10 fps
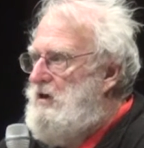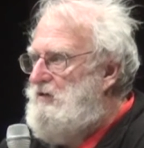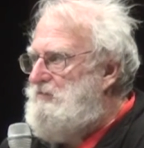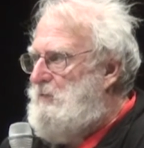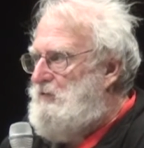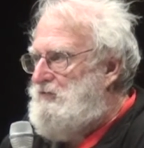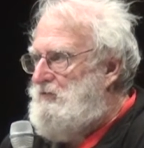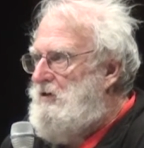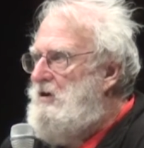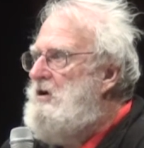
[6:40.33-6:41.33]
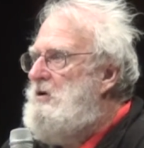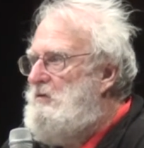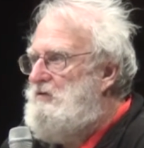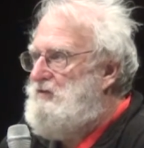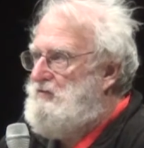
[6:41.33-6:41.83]
And this person
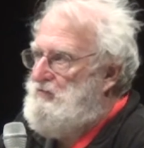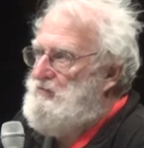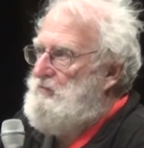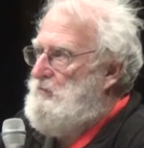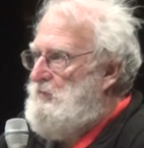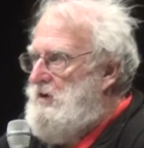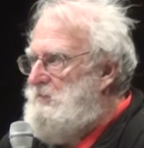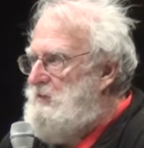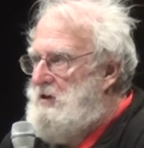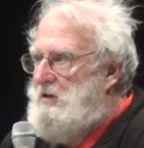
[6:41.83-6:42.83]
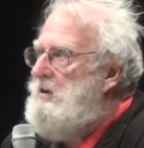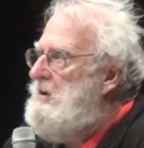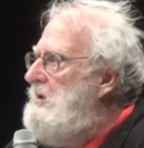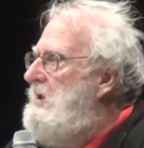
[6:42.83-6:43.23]
was extremely,